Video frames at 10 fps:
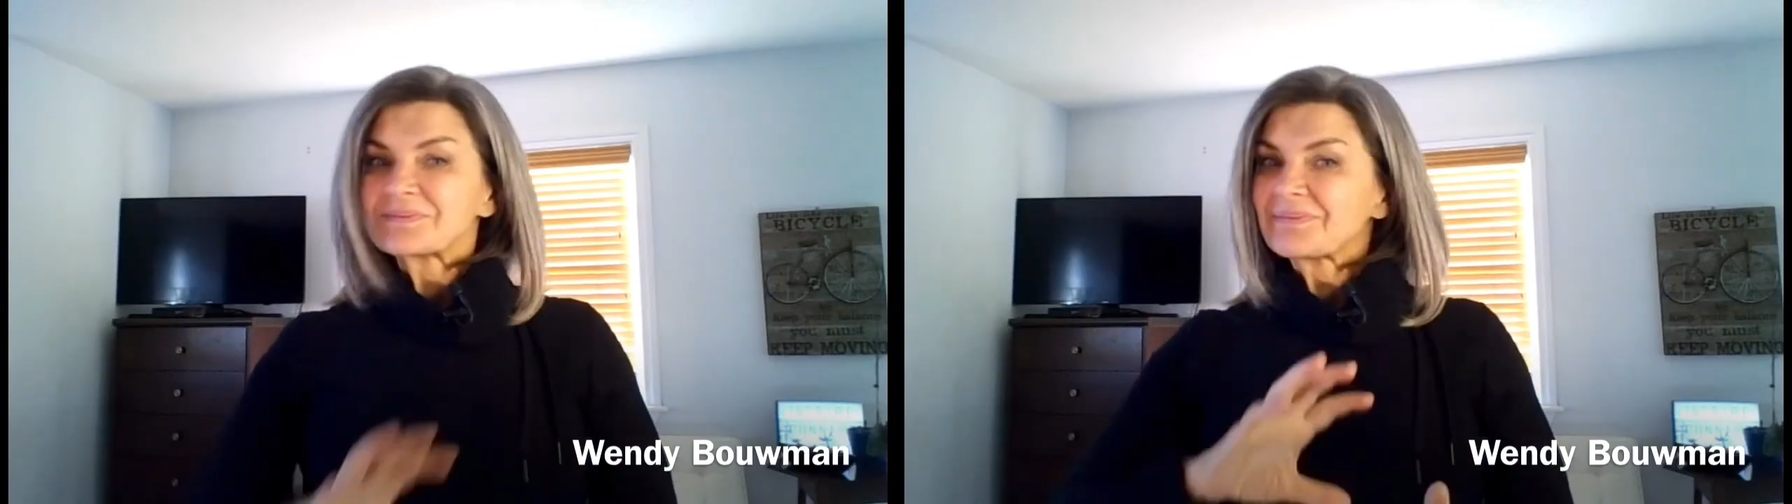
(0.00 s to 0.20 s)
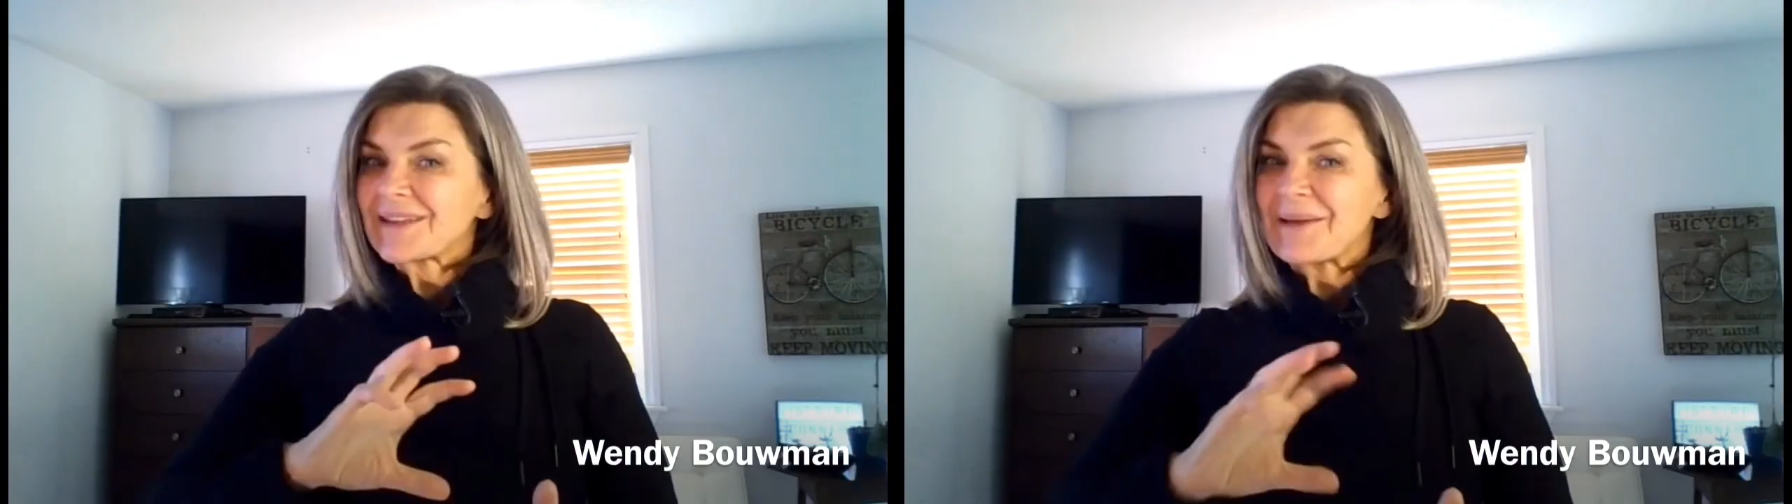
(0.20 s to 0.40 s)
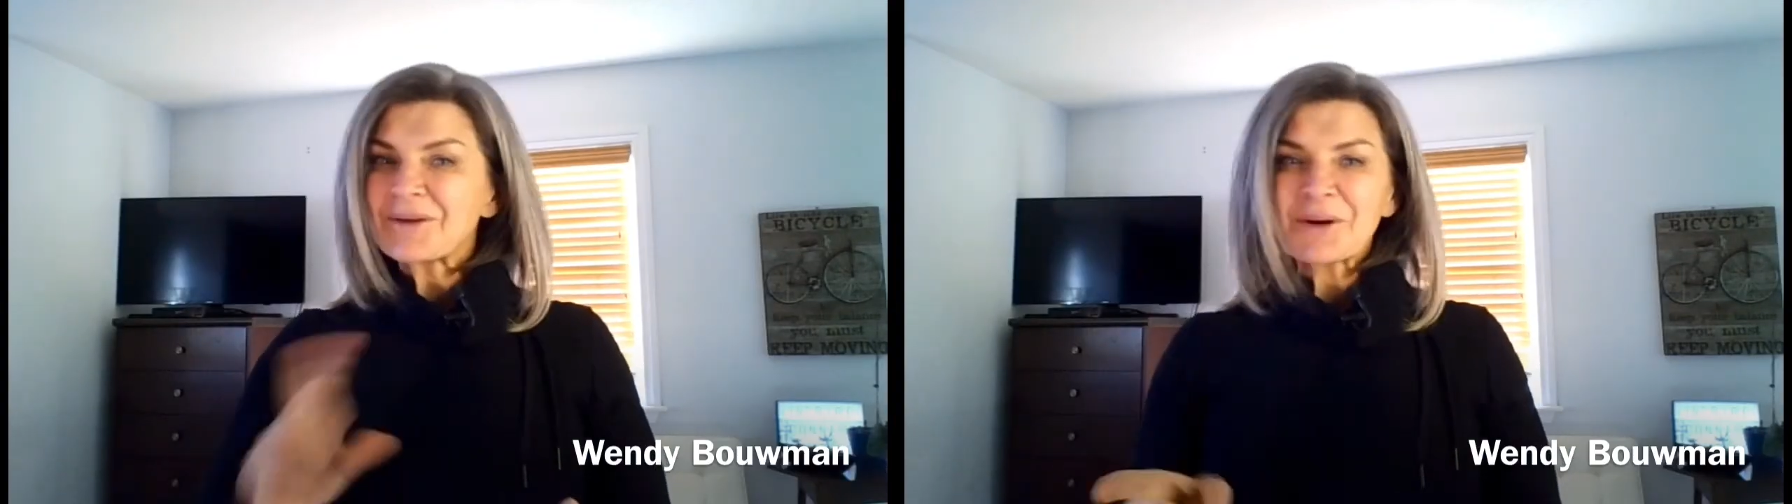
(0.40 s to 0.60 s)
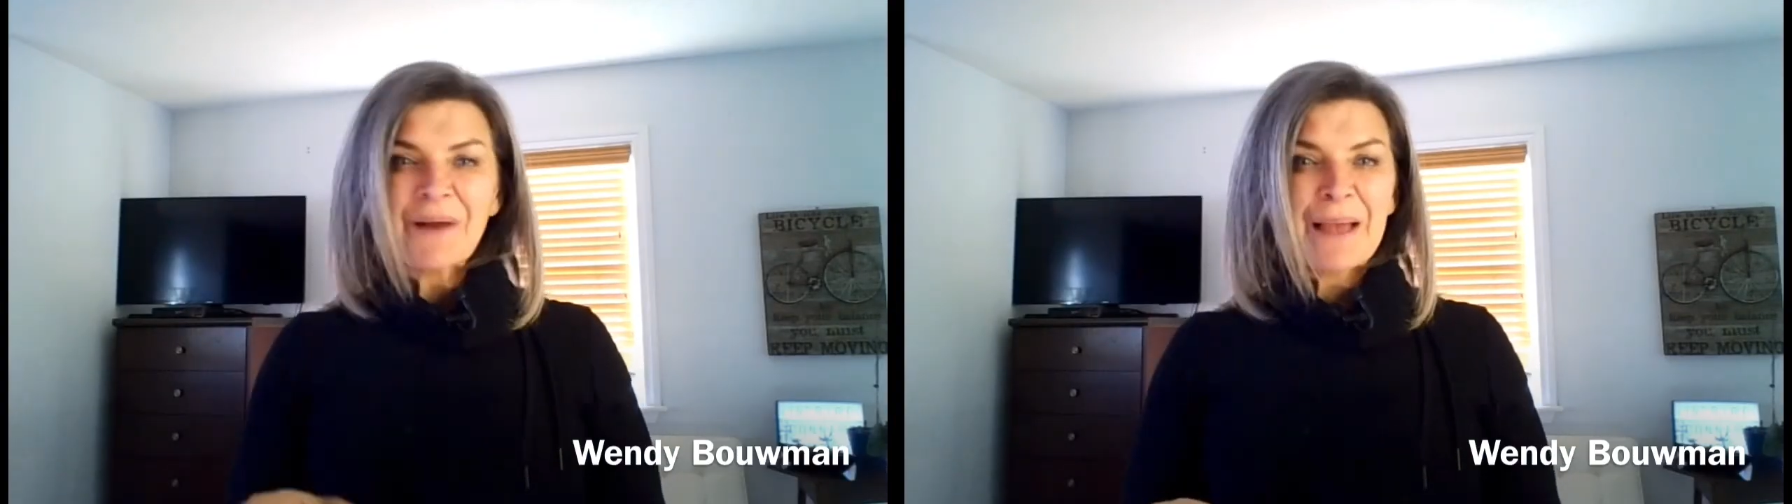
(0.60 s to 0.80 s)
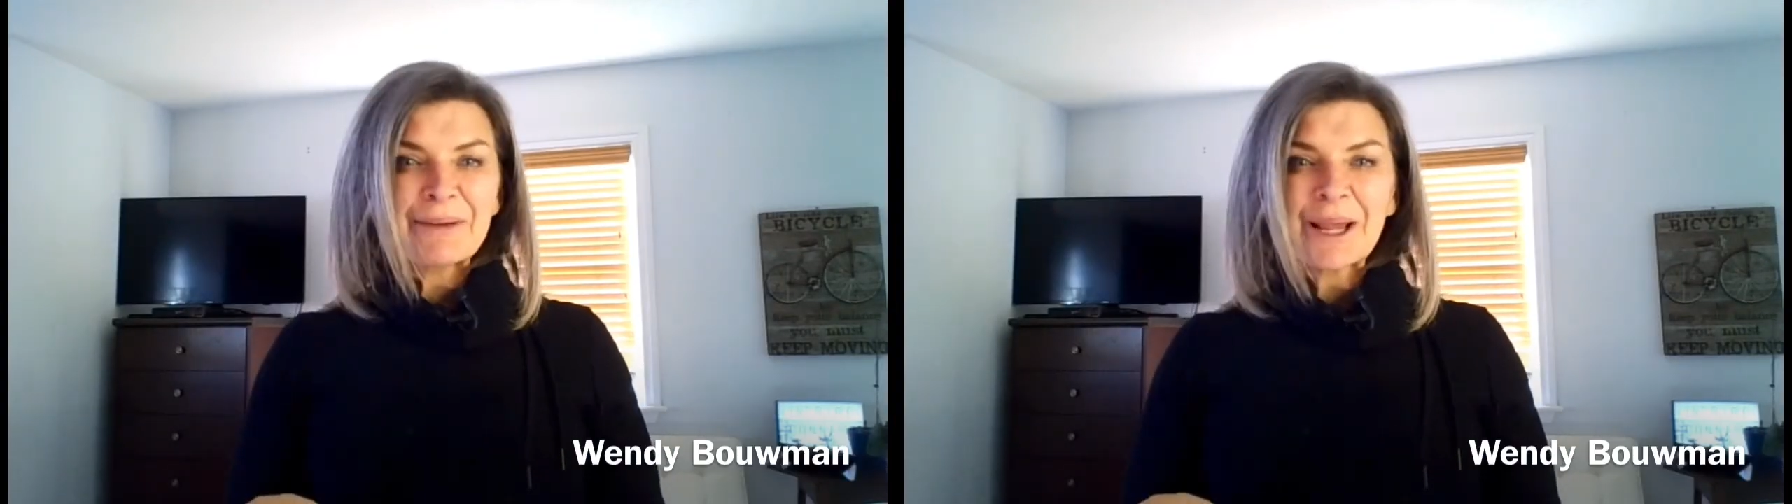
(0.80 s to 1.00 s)
I'm going to
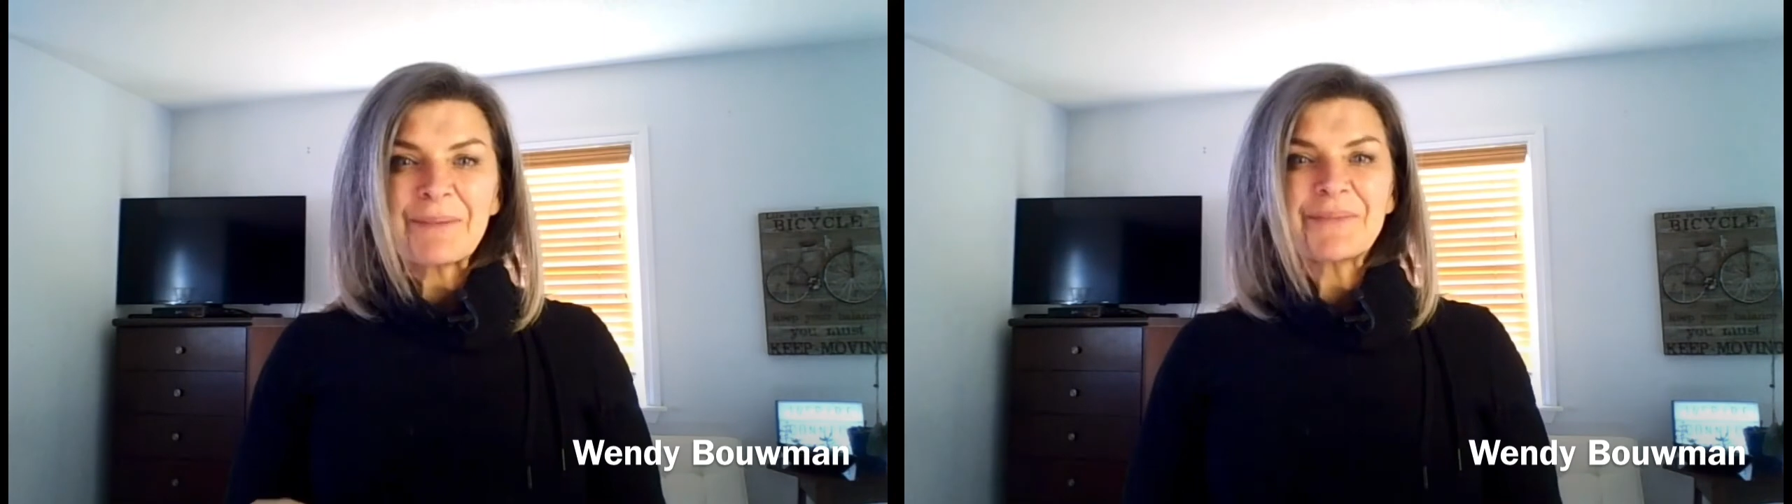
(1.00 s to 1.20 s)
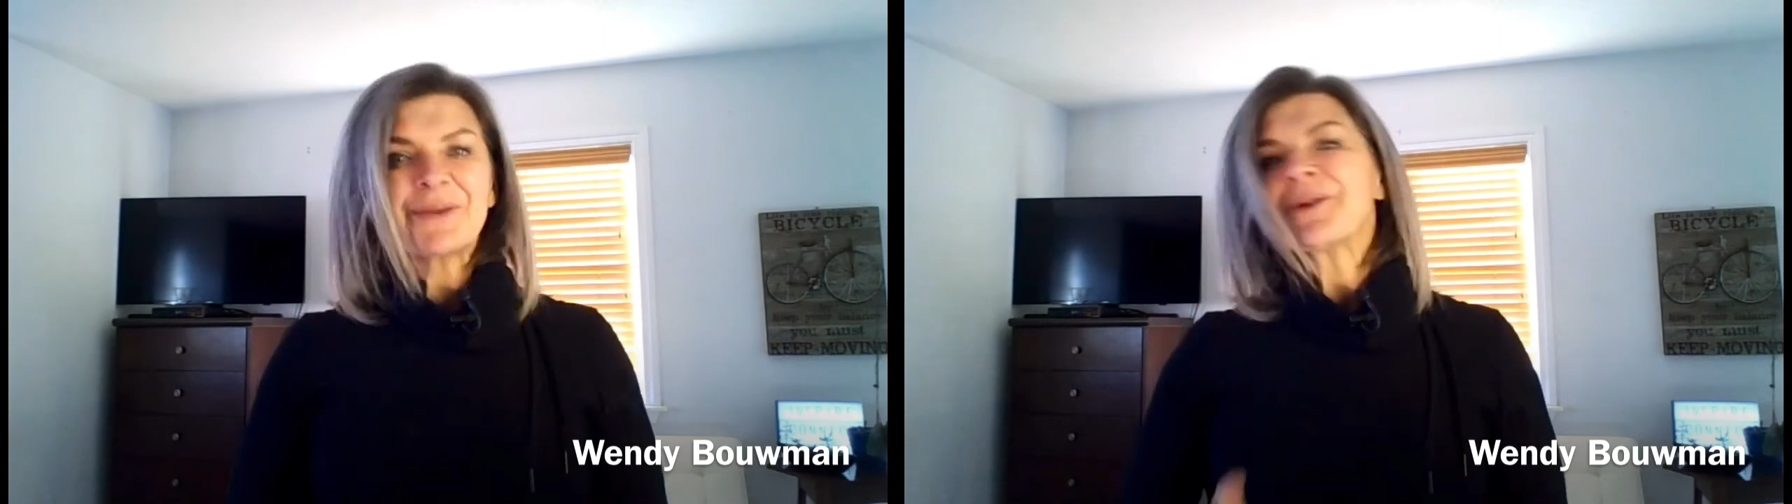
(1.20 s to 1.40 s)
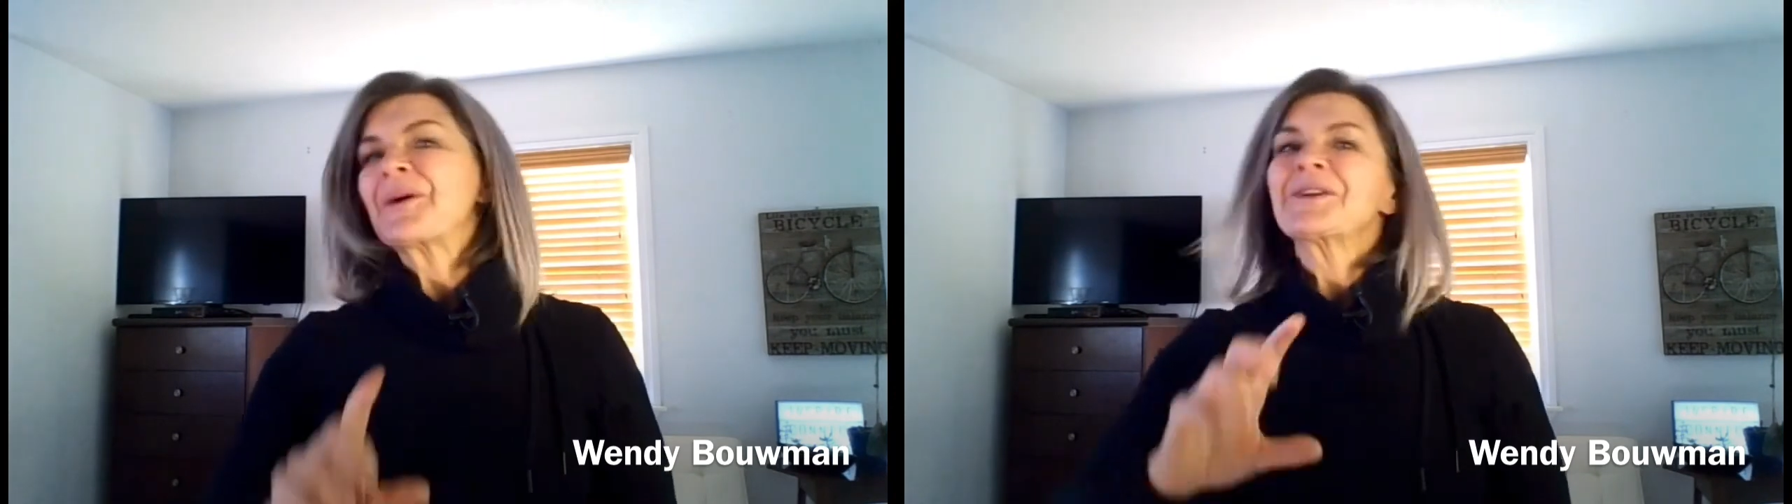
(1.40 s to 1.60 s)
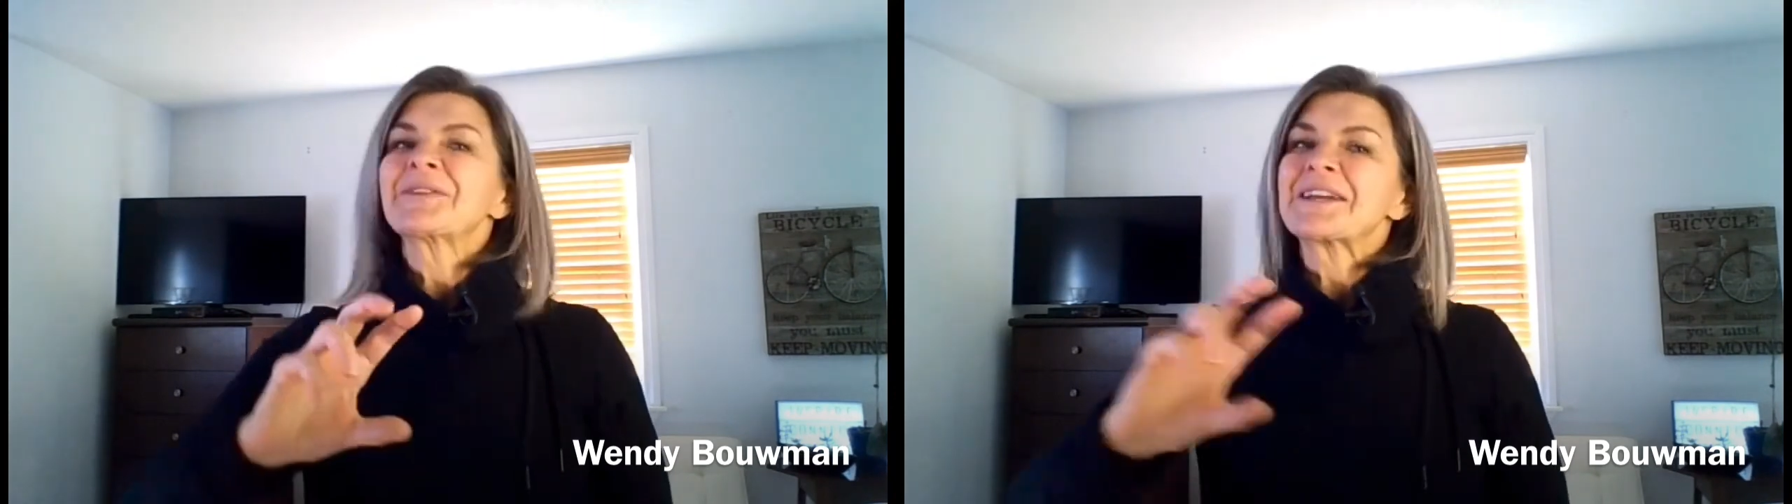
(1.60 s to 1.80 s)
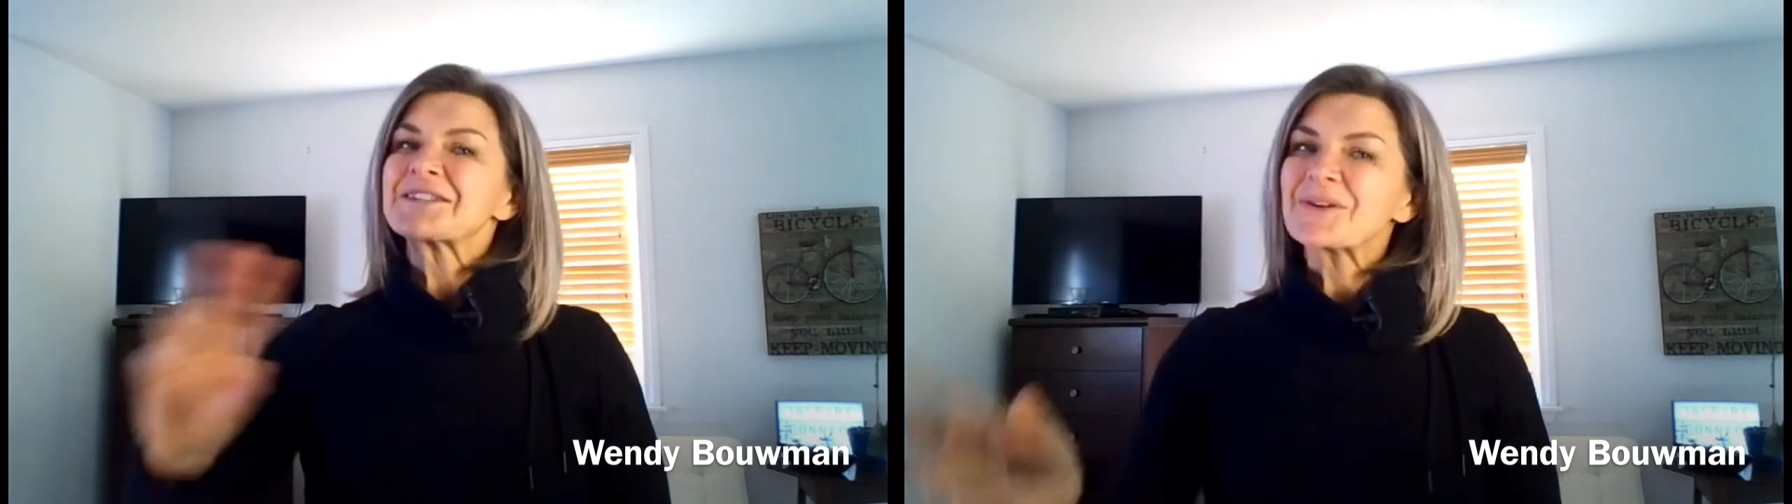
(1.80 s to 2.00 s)
wrap it up. I don't like to